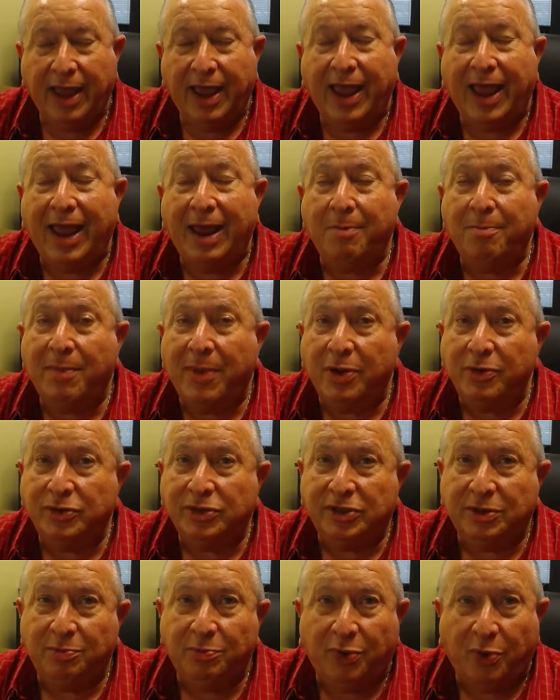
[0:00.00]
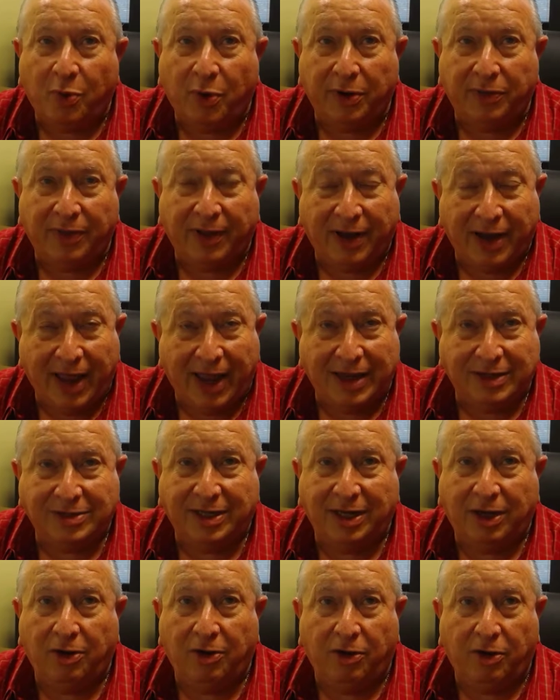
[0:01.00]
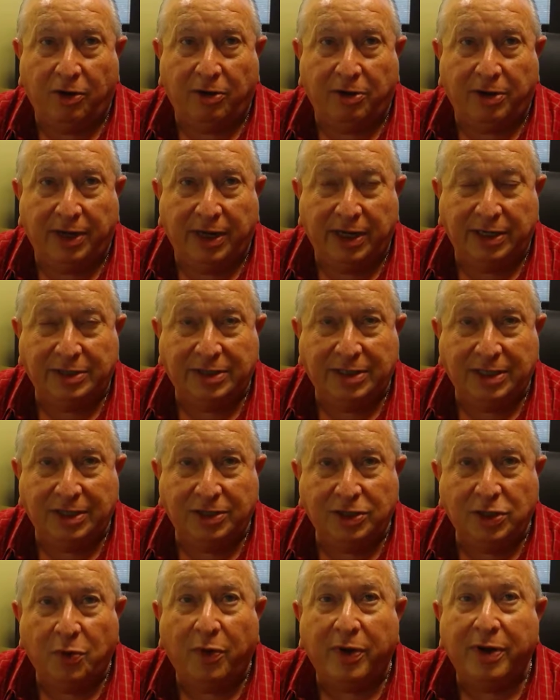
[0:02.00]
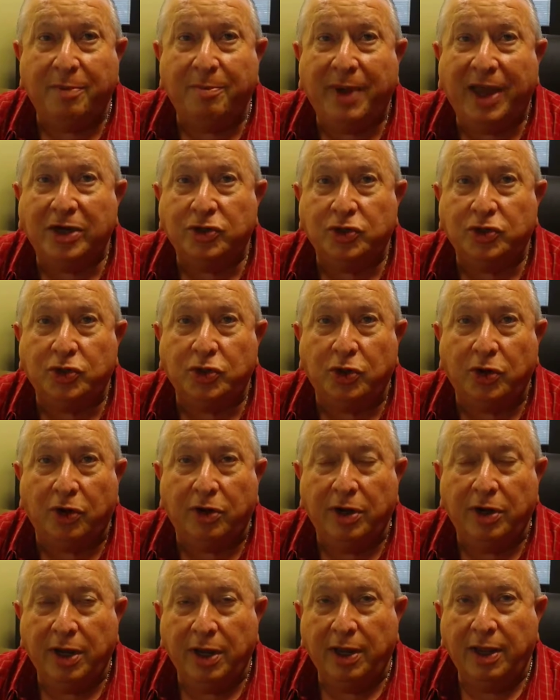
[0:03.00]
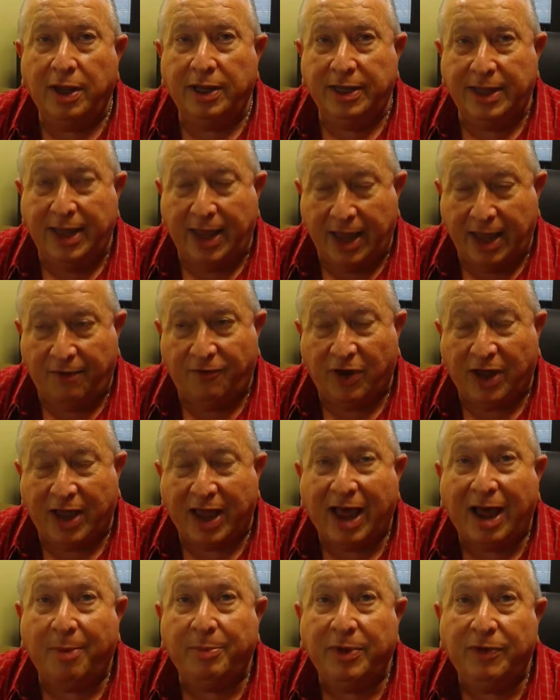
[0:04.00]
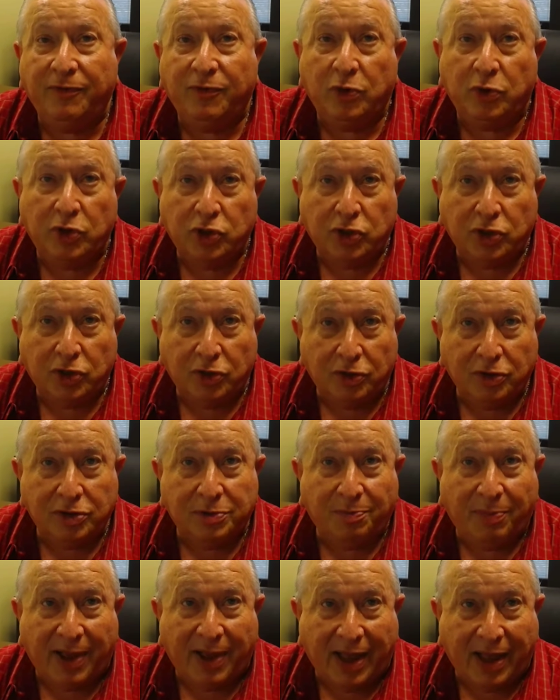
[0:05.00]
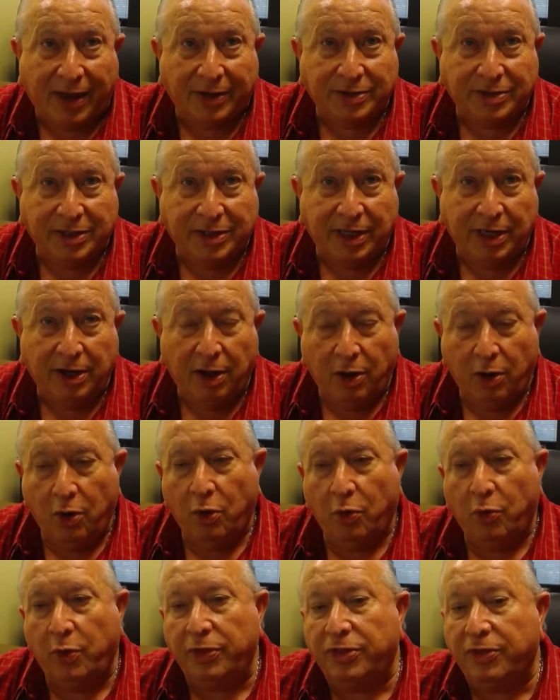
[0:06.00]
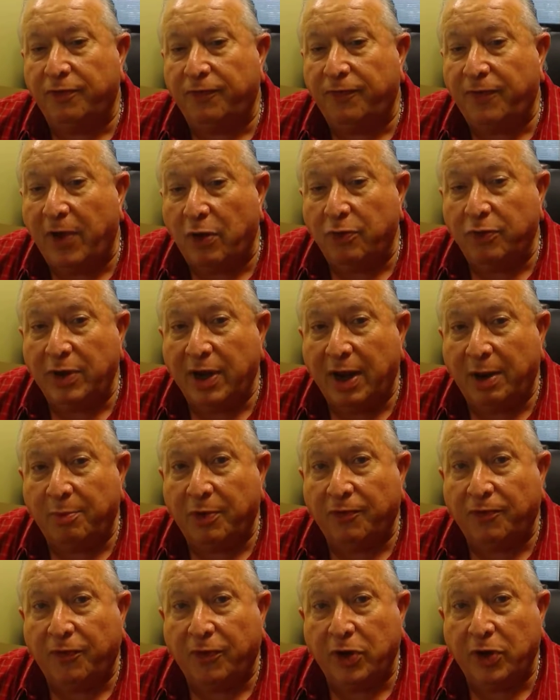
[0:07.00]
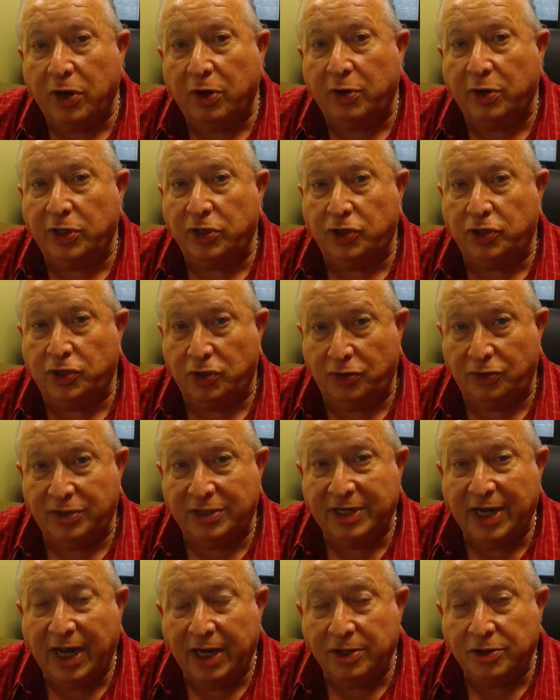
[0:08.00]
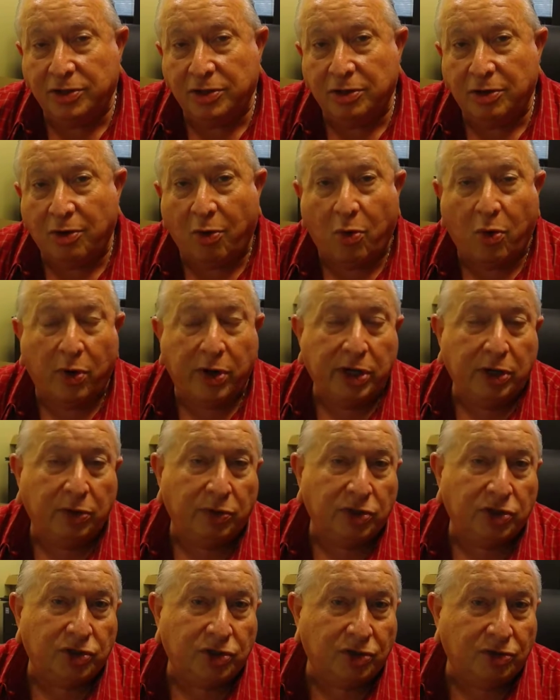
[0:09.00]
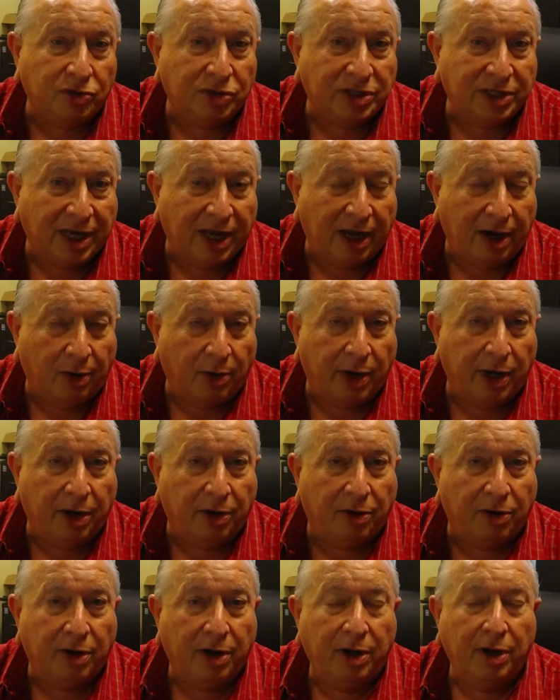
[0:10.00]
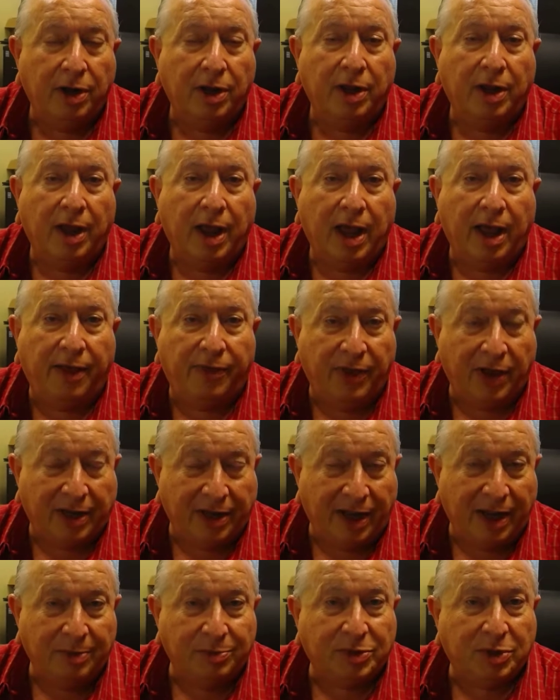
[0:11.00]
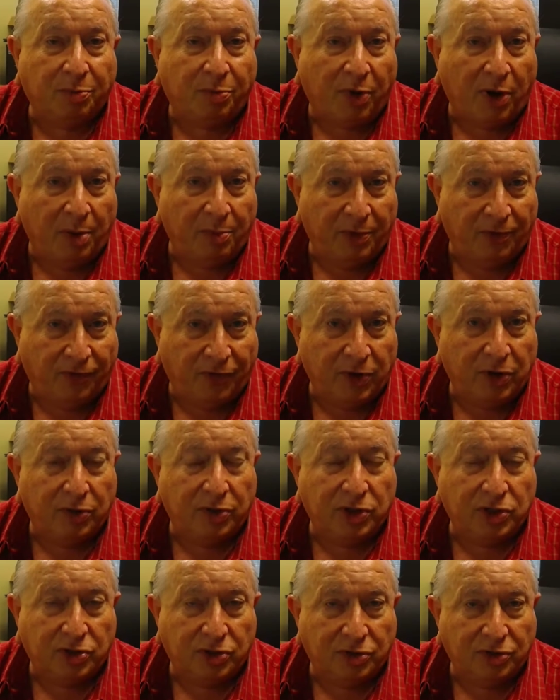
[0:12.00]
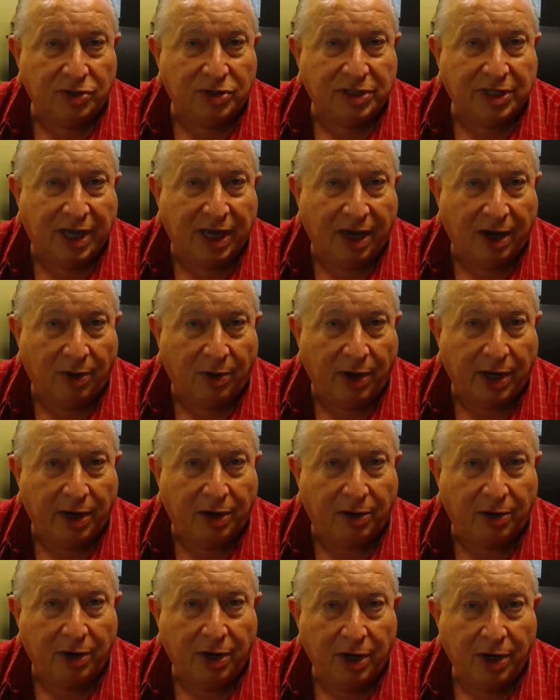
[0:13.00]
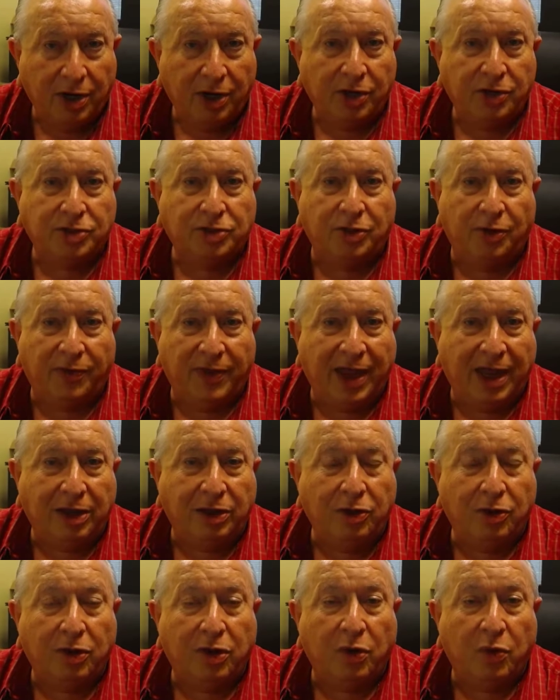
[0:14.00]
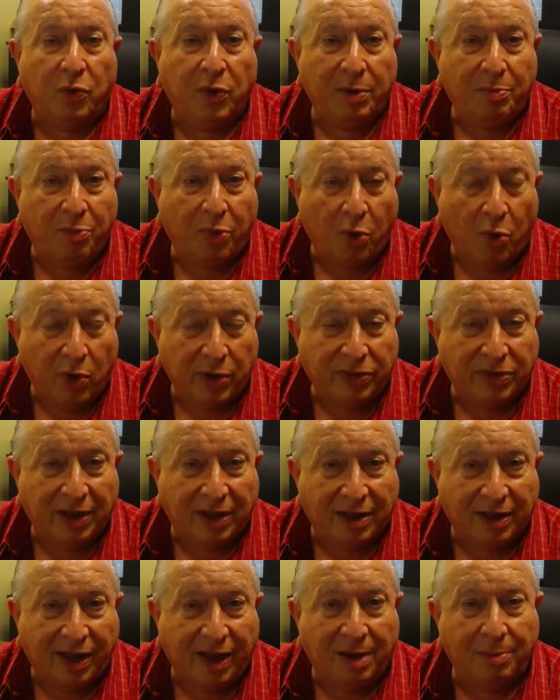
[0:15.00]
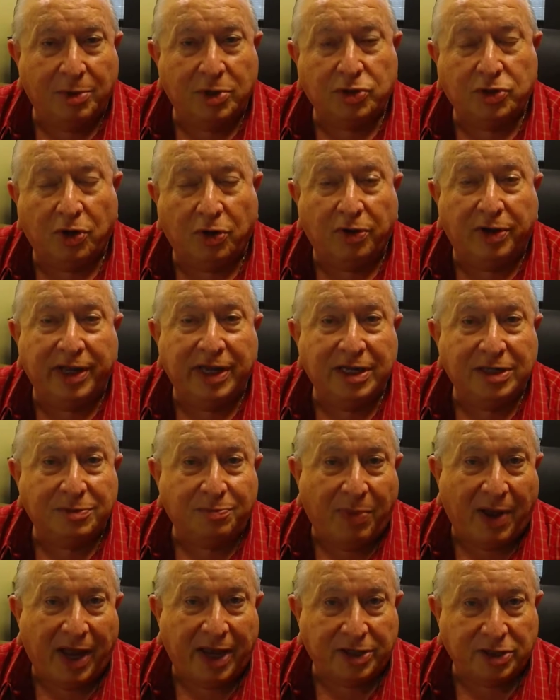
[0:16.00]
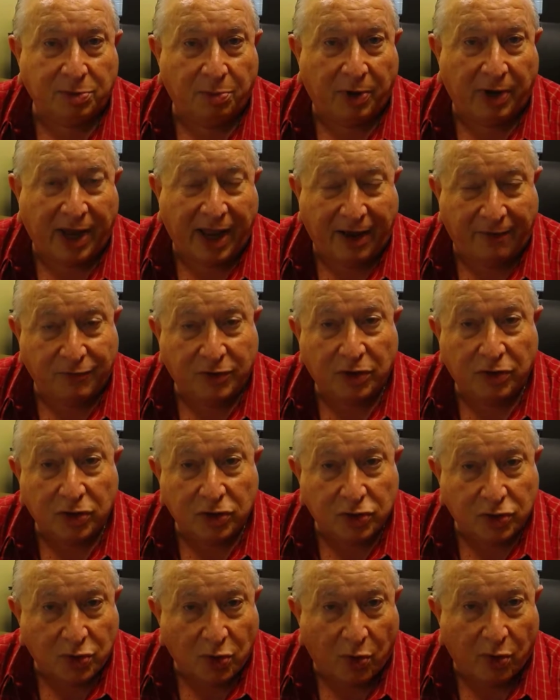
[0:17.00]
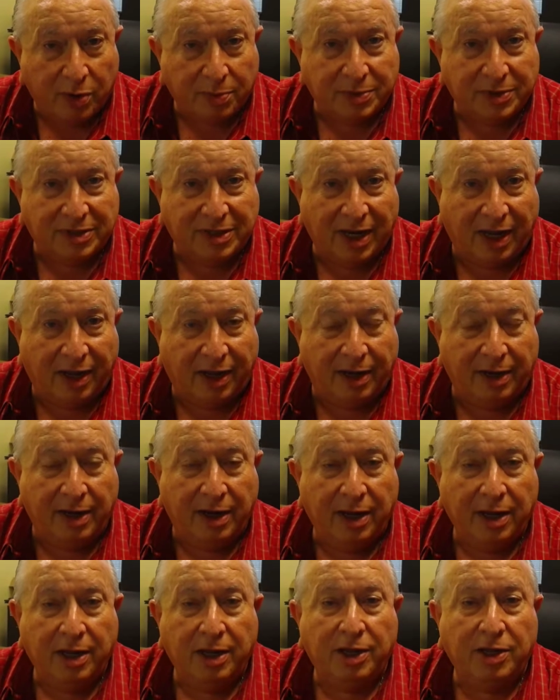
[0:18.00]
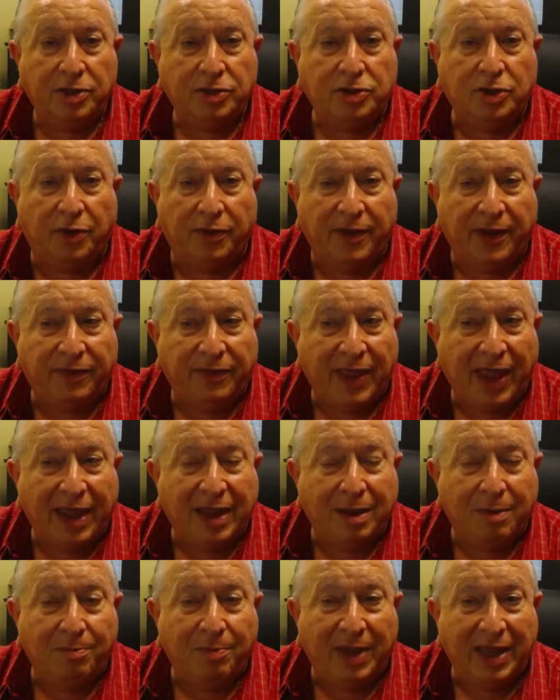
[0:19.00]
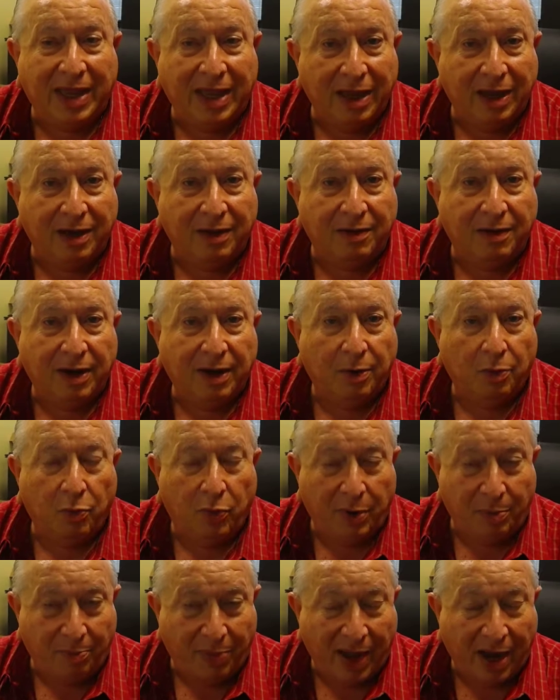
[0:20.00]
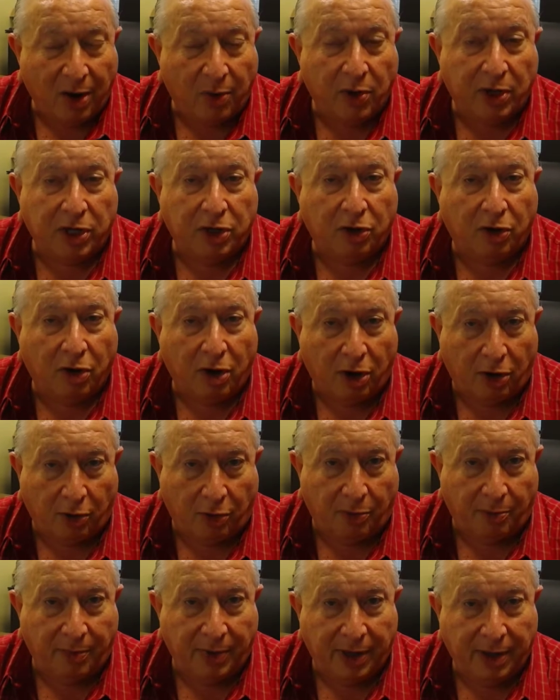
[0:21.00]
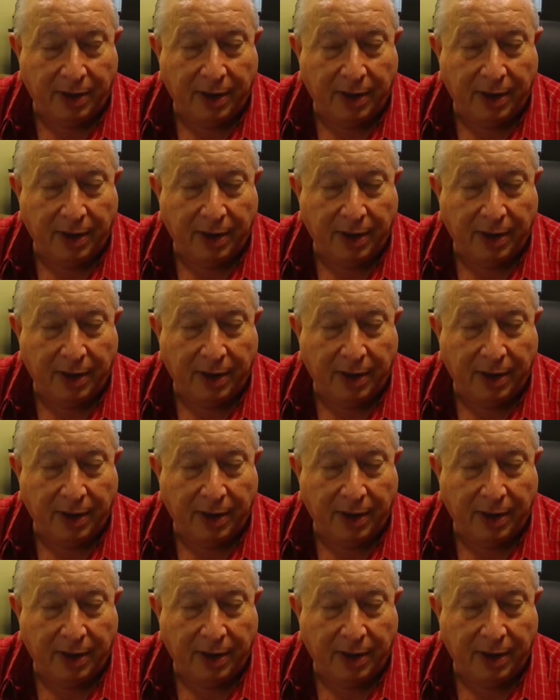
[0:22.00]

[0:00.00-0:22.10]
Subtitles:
And most important, the last thing on our list is you want to make sure you have a copy of your insurance policy with the phone number for your insurance agent or your insurance carrier, the claims department for your insurance carrier, so that you can report the claim as early as possible after the storm's done so that they can begin repairing your home.